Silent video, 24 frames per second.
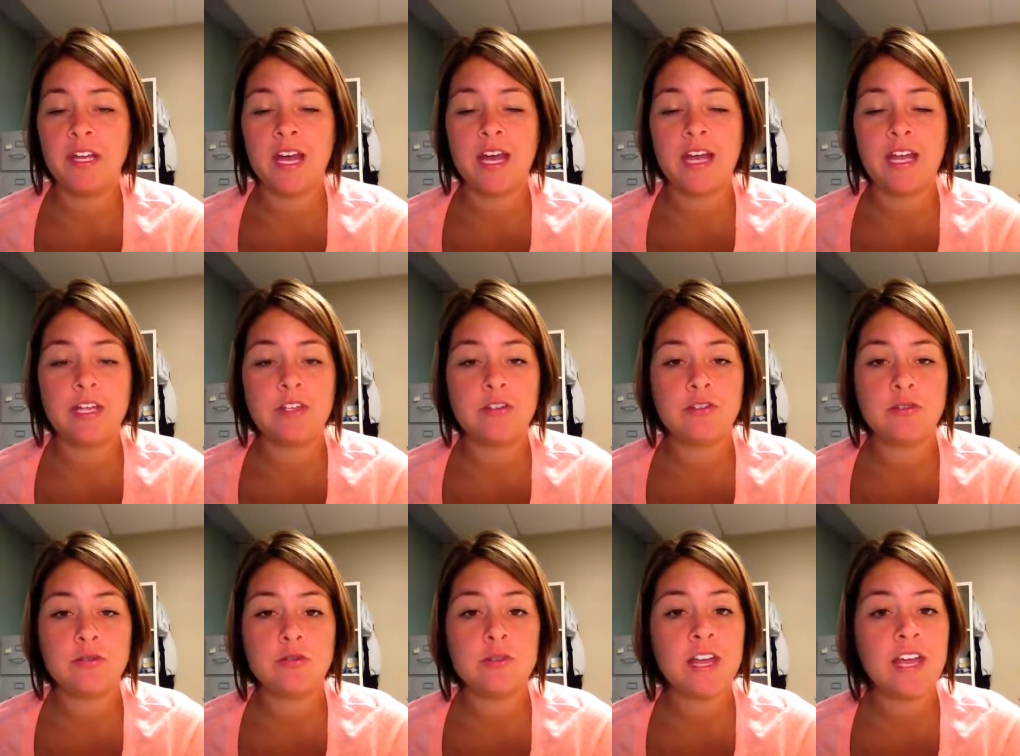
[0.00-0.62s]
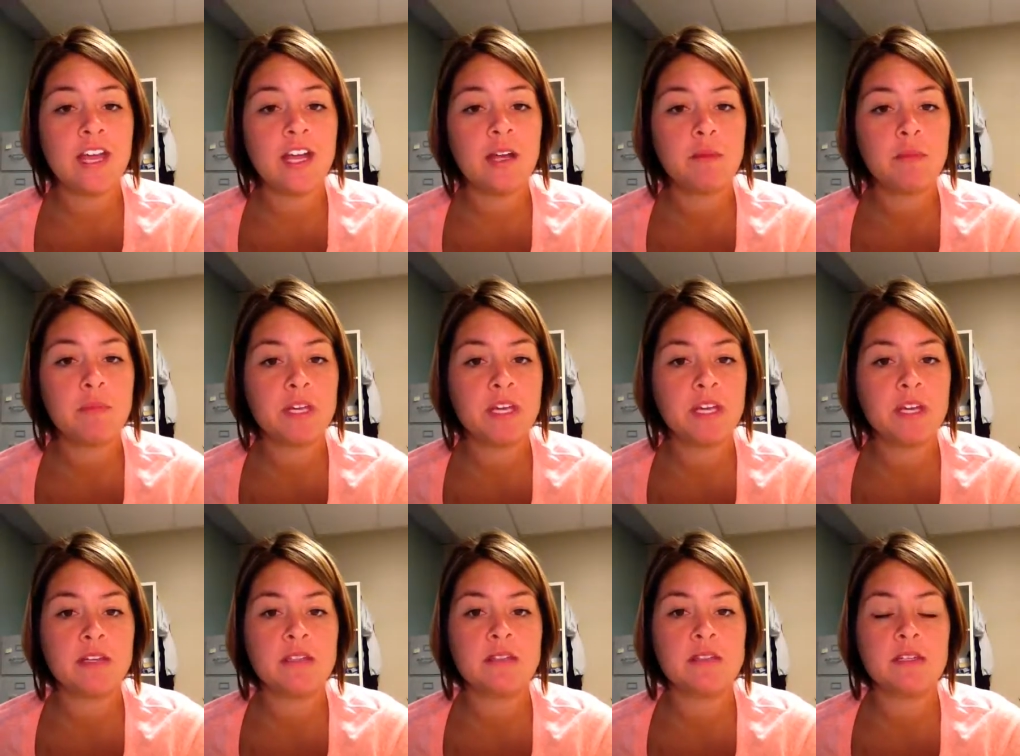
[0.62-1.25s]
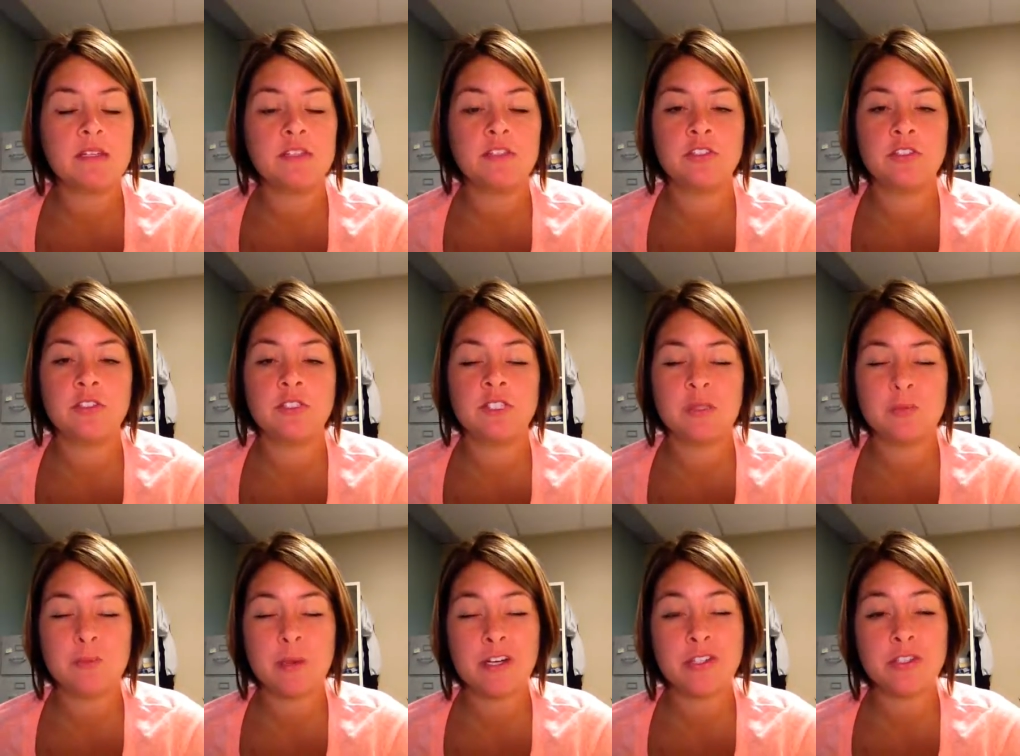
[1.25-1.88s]
I do care because,
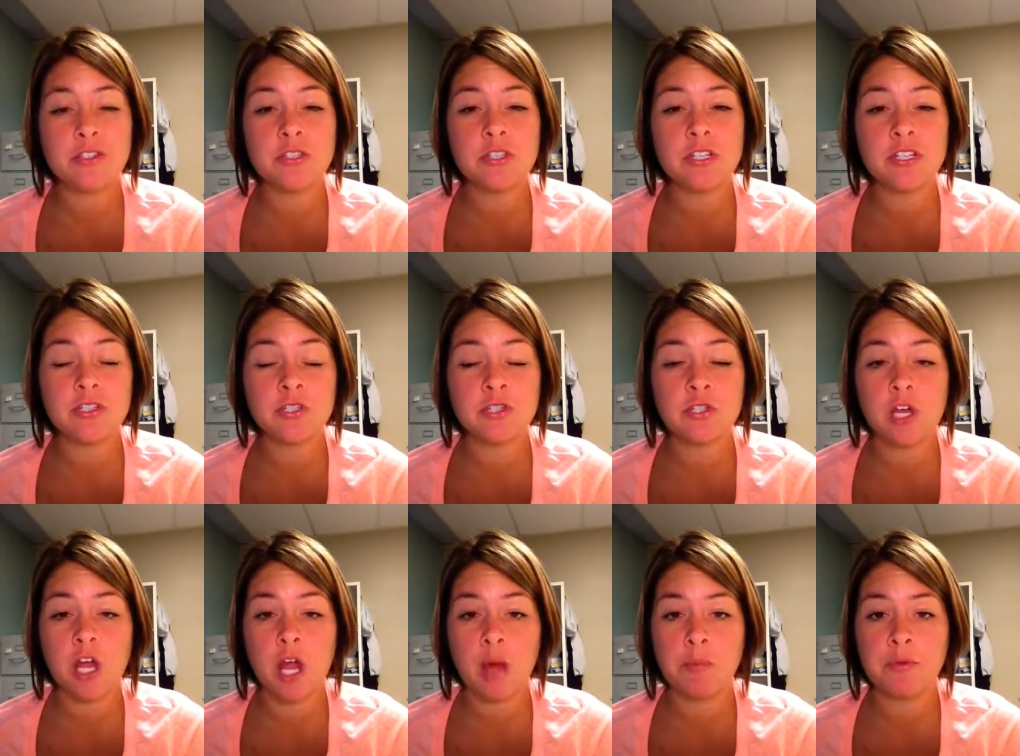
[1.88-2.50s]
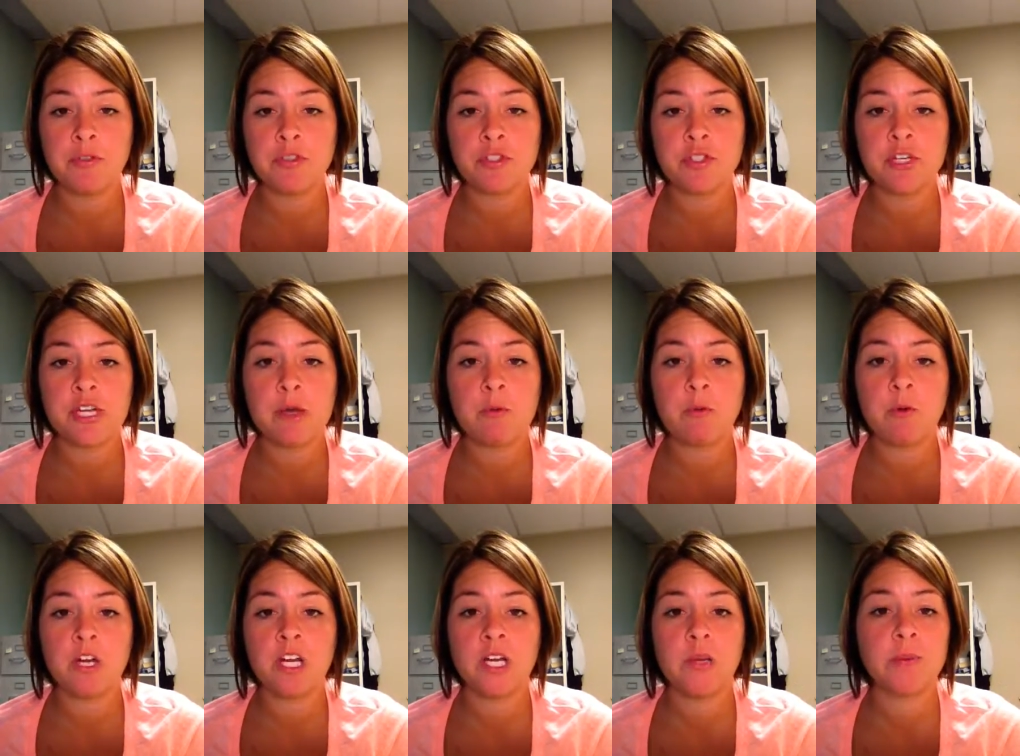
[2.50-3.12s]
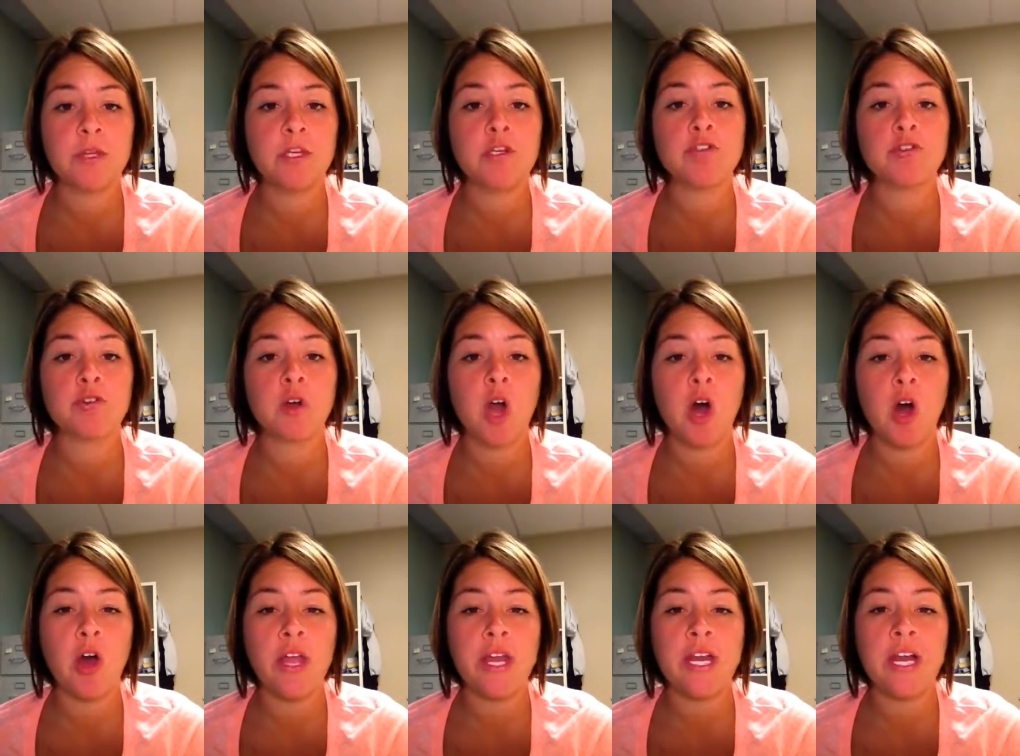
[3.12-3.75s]
especially in geometry, we're going to be
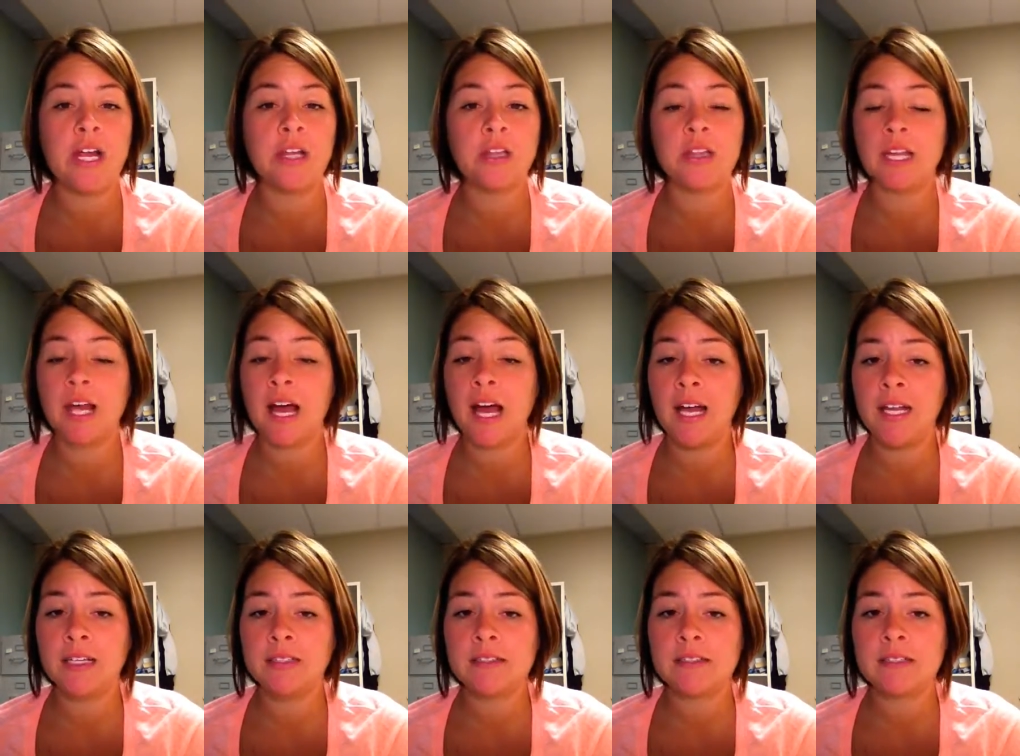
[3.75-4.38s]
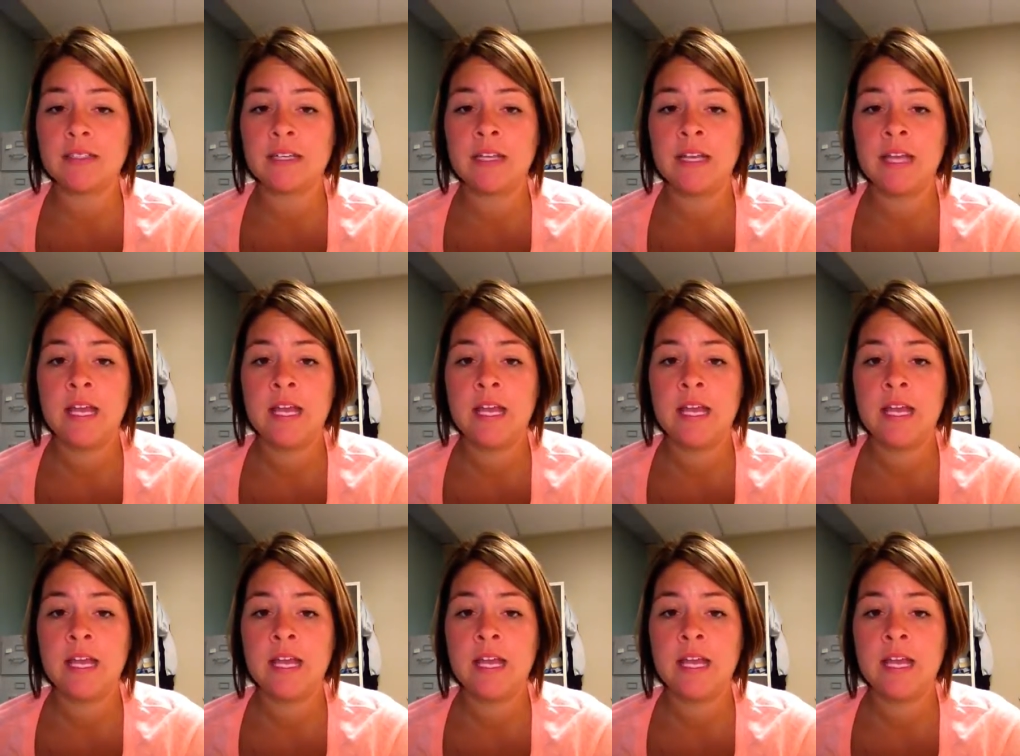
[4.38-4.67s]
drawing a lot,